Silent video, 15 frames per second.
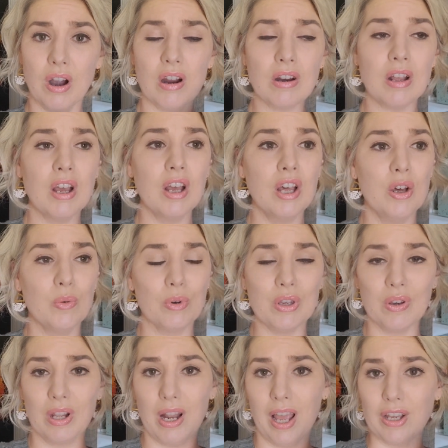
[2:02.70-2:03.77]
cart, where
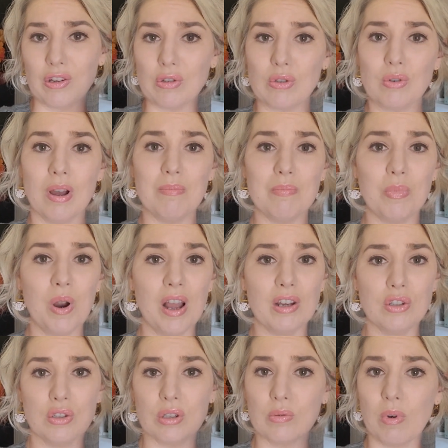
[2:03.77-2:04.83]
you can hang your scrub
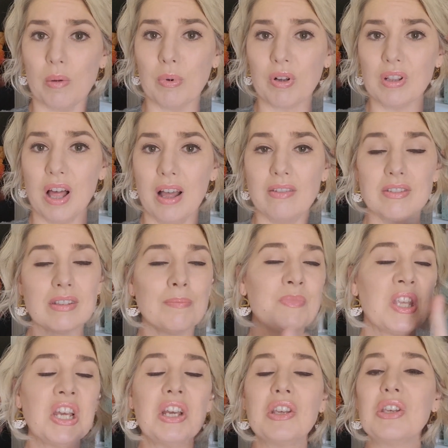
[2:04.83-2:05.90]
brush, your rubber gloves.
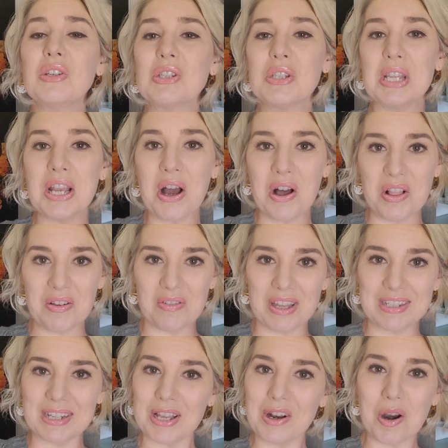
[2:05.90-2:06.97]
You'll see all of
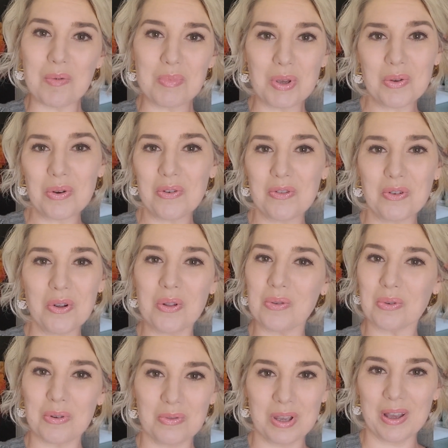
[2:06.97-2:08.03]
it in our beautiful
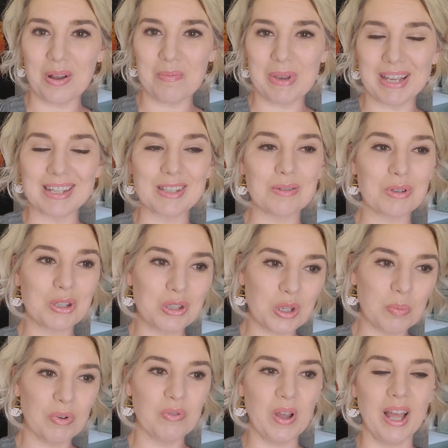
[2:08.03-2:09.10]
reveal because it was
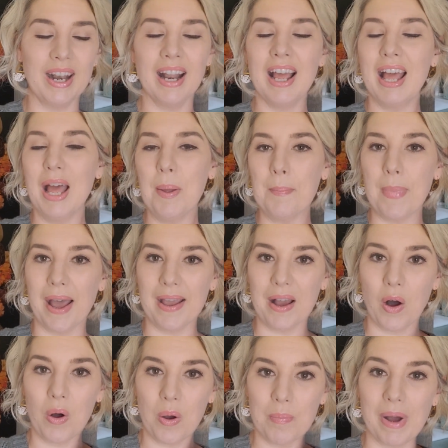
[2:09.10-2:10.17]
super fun.
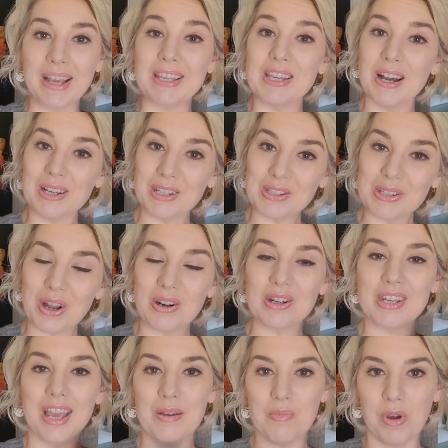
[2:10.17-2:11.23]
My, my youngest
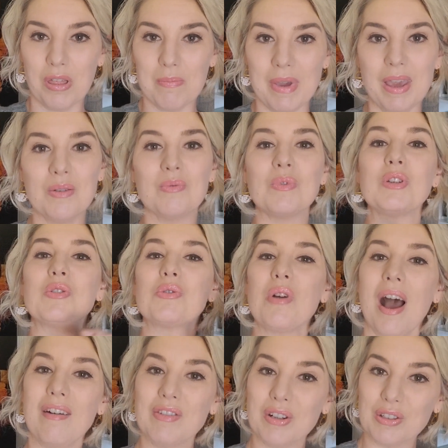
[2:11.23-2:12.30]
daughter came with me. We
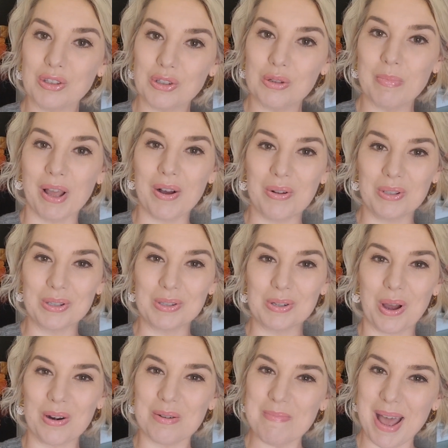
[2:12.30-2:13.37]
traveled to my oldest
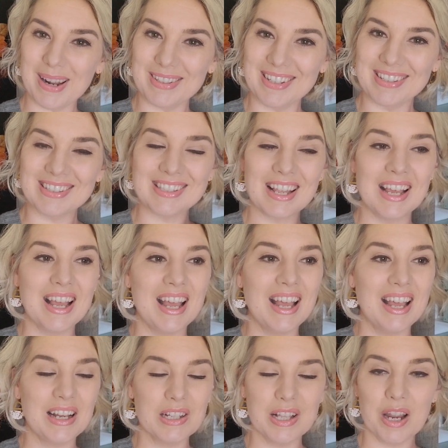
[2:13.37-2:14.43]
daughter, Madeline's.
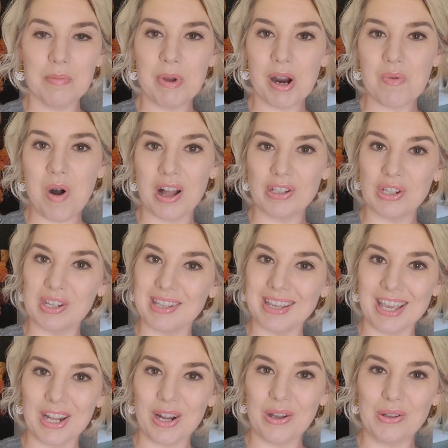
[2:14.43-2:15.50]
Claire Bear watched the
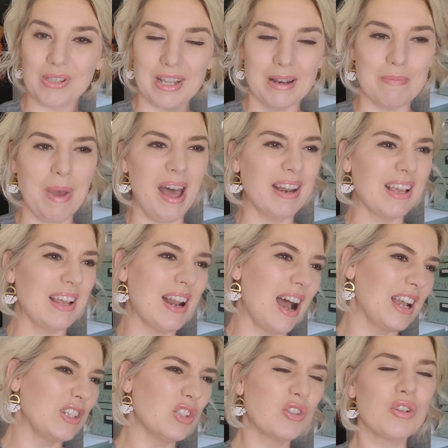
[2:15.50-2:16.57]
kiddos, and Maddie and
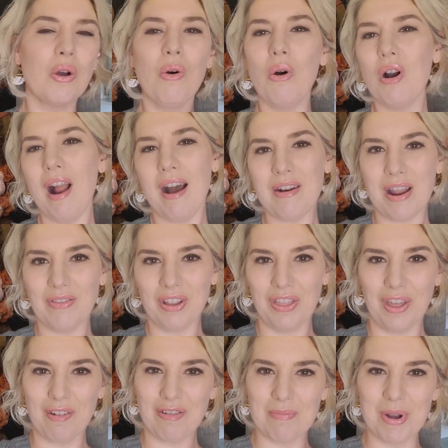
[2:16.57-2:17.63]
I tore out
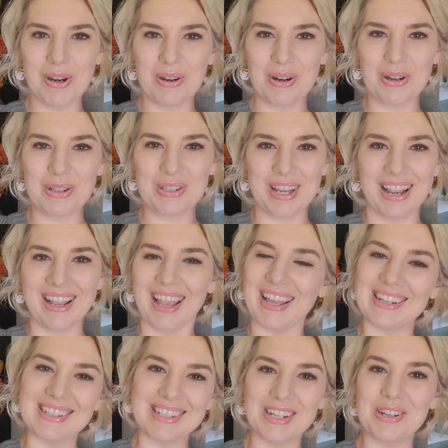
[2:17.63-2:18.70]
everything from under her sink
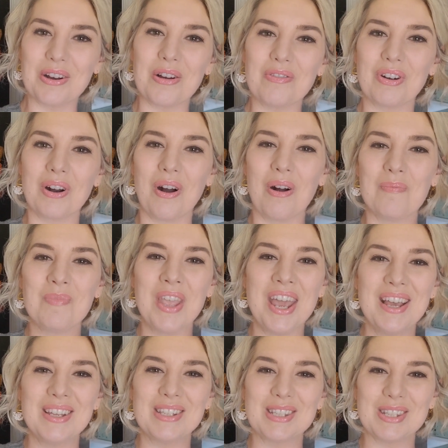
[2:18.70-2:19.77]
and did an overhaul.
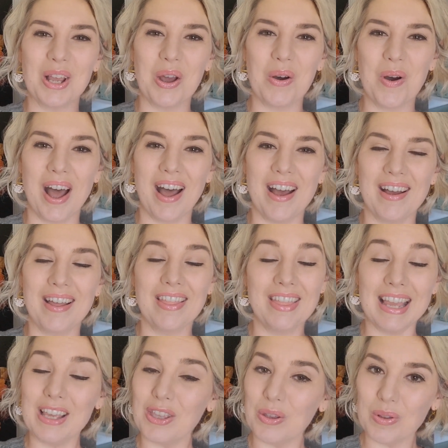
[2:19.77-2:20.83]
So uh,
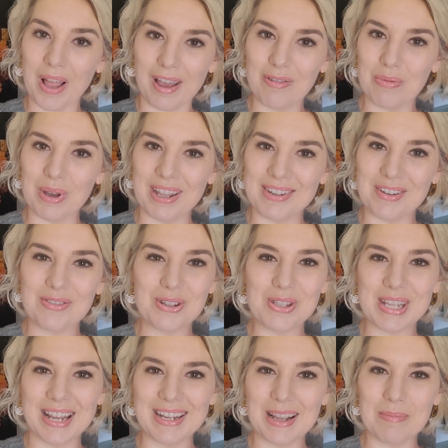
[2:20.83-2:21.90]
thank you, LifeWit, for
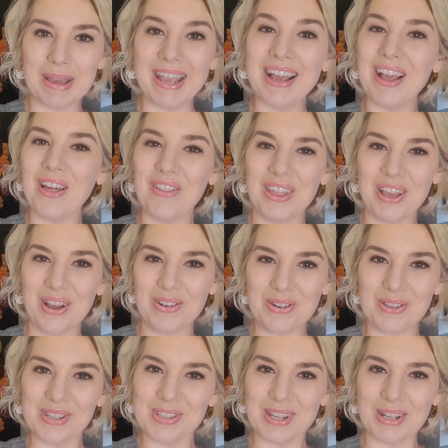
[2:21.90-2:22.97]
sending me the
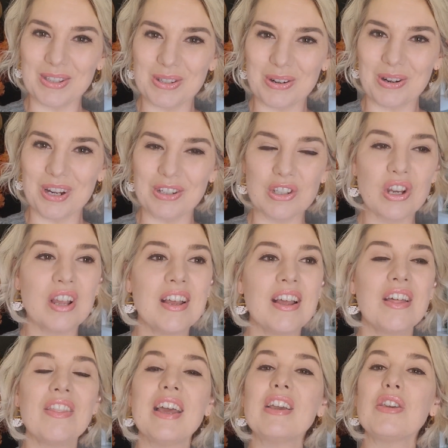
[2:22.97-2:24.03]
under the sink storage.
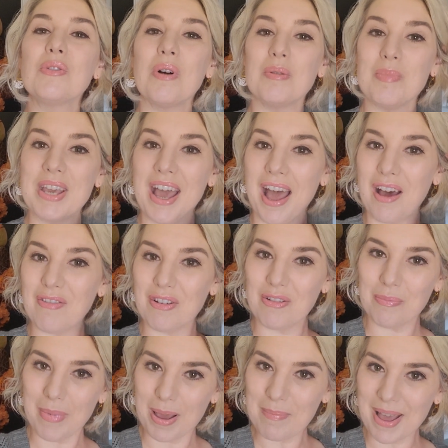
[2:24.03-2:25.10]
Thank you on behalf
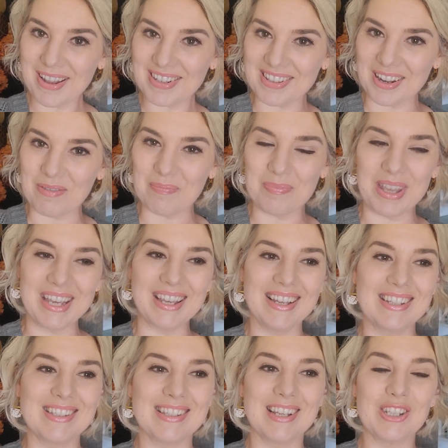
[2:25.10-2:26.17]
of my Madeline,
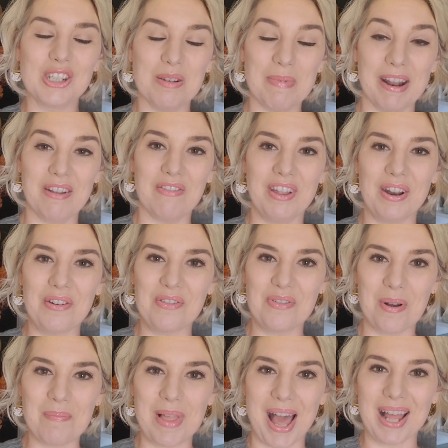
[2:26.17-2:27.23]
because she benefited
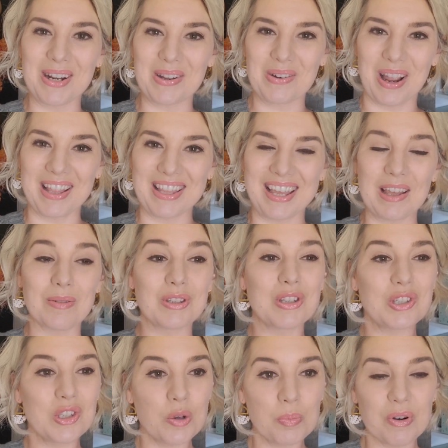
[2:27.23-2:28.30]
from that greatly. It
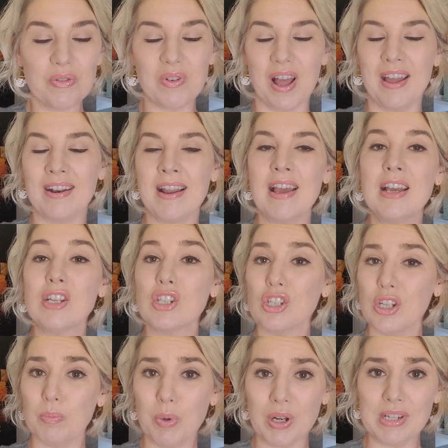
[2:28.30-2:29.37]
was super fun.
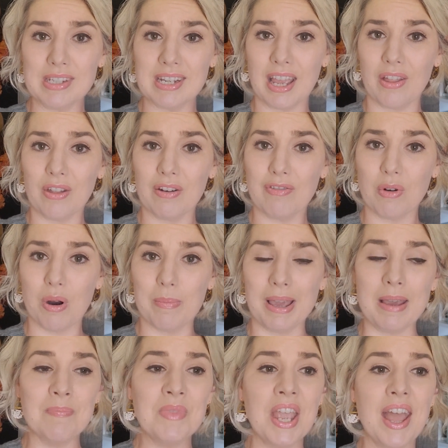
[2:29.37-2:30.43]
She put it together for
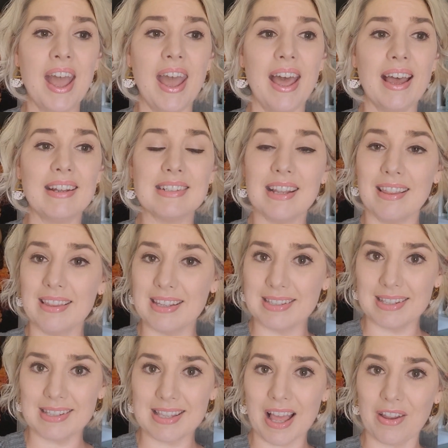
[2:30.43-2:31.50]
me, and
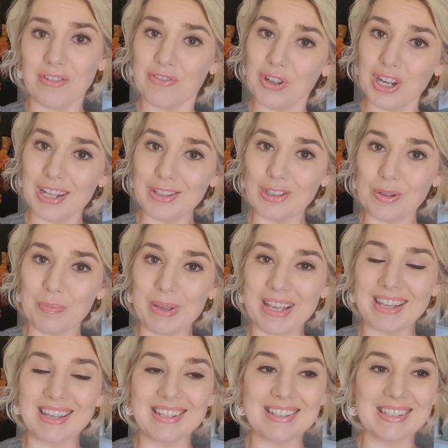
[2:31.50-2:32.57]
this is that footage
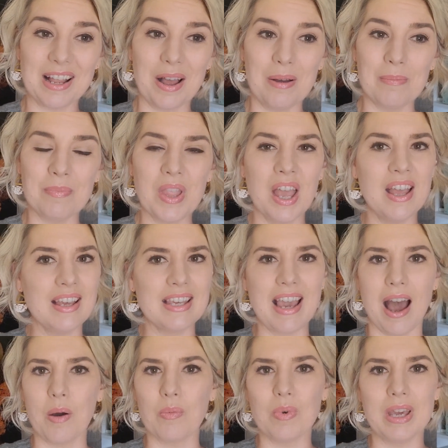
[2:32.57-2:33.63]
because, um,
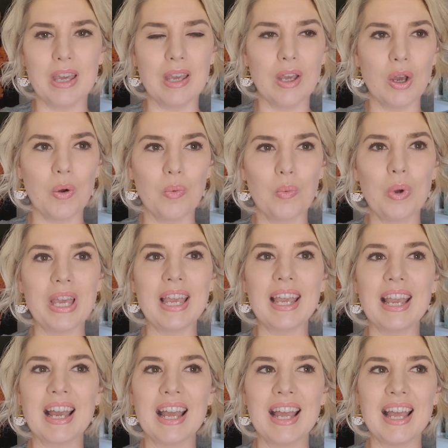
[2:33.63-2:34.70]
yeah, we
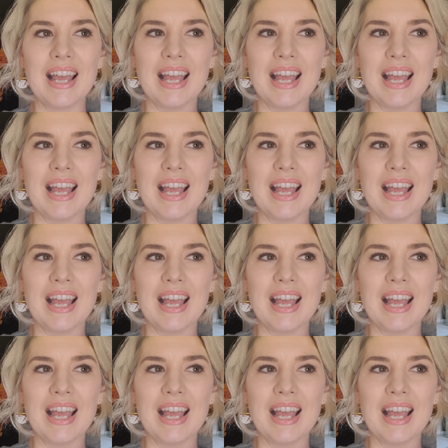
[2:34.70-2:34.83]
we